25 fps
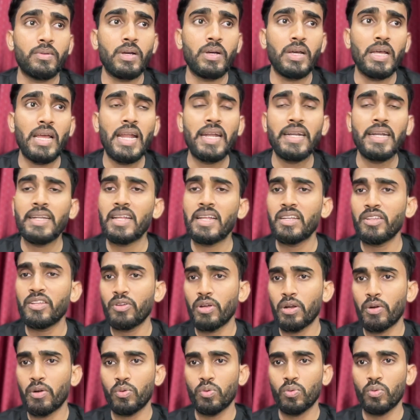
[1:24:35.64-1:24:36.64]
and then you
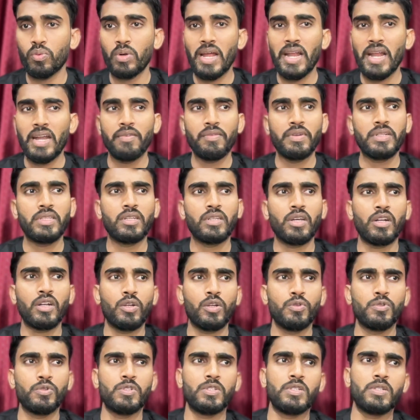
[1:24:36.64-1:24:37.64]
have to end with
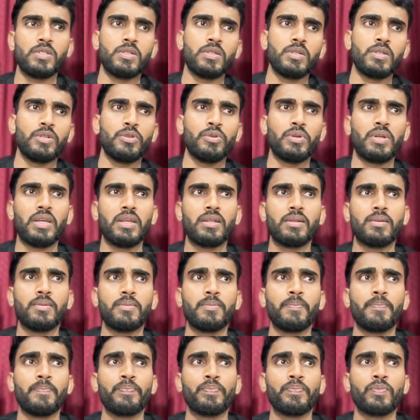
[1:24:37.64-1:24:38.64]
conclusion. You can
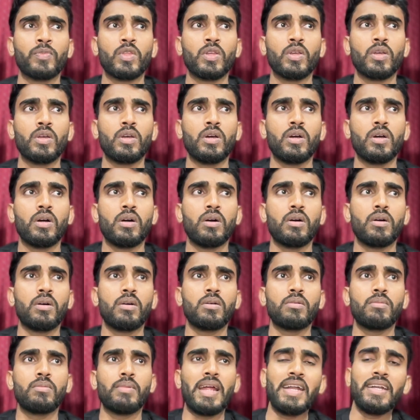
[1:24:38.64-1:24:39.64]

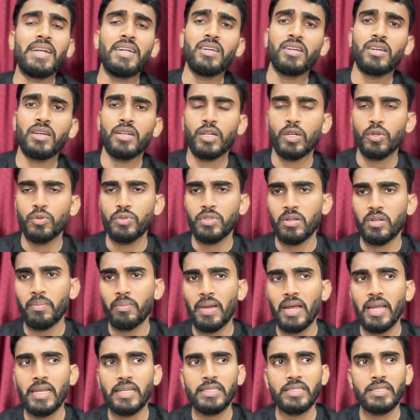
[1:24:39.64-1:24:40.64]
end the conclusion
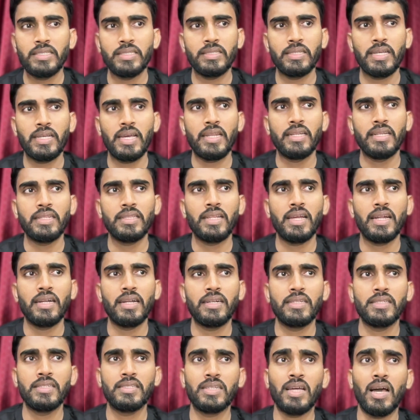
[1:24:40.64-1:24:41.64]
by sharing that
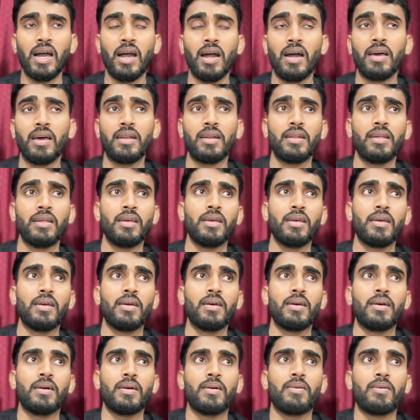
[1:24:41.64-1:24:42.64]
these are
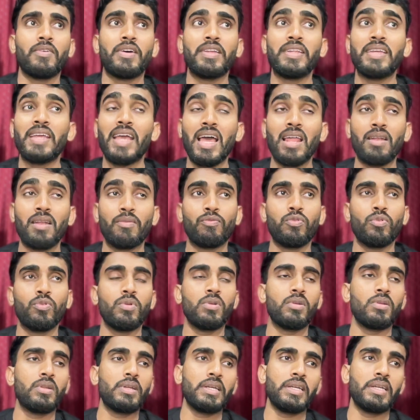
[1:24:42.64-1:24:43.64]
very
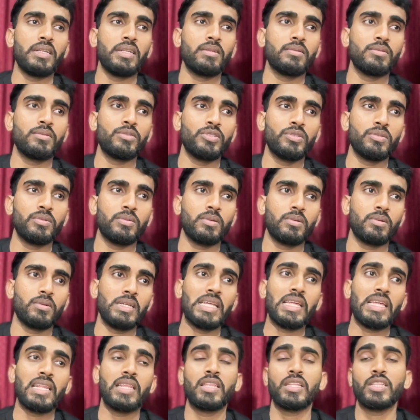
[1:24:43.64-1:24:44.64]
helpful in
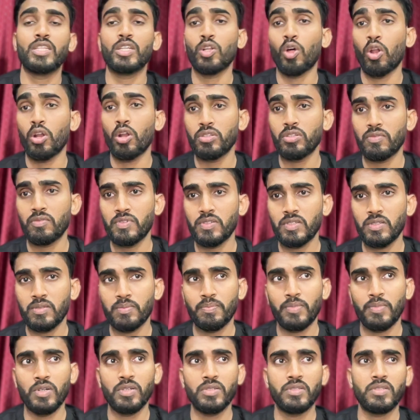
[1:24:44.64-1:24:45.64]
increasing the knowledge of
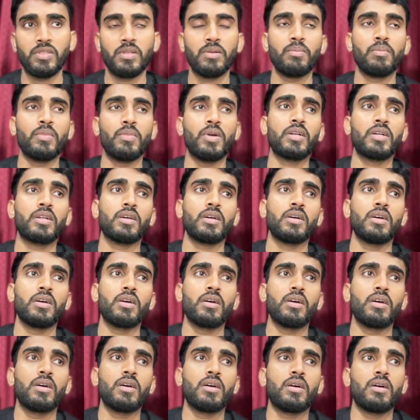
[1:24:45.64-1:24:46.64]
a person, but
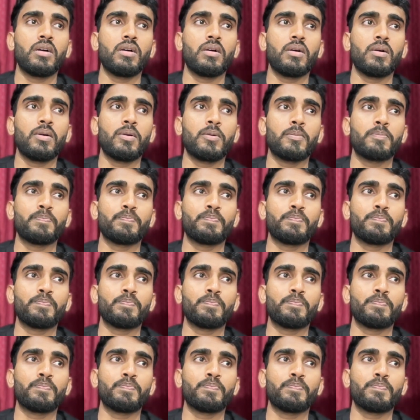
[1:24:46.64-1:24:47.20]
um,